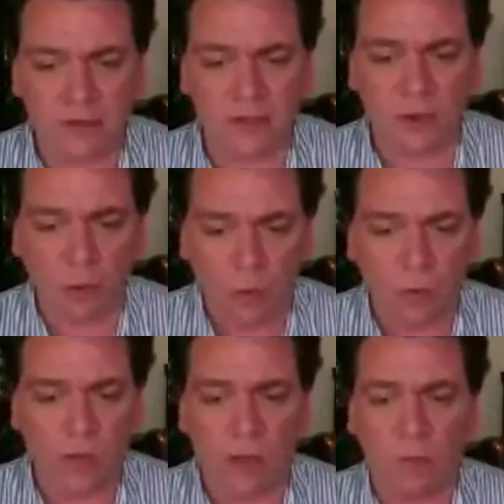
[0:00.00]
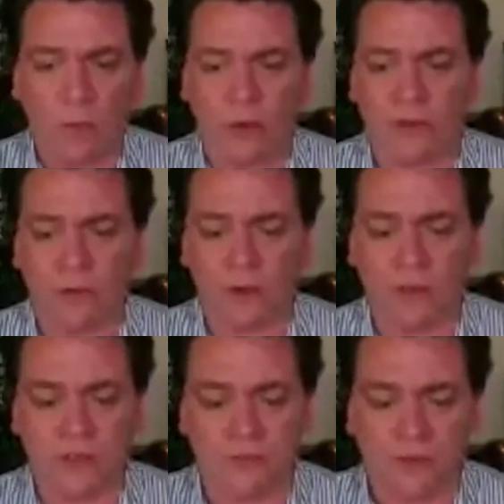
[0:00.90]
there's a whole lot more to it
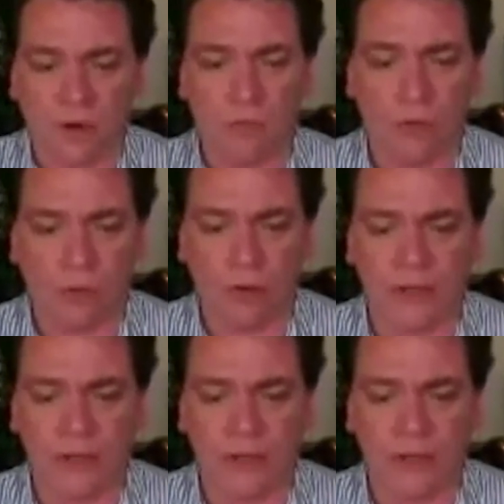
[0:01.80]
that's far more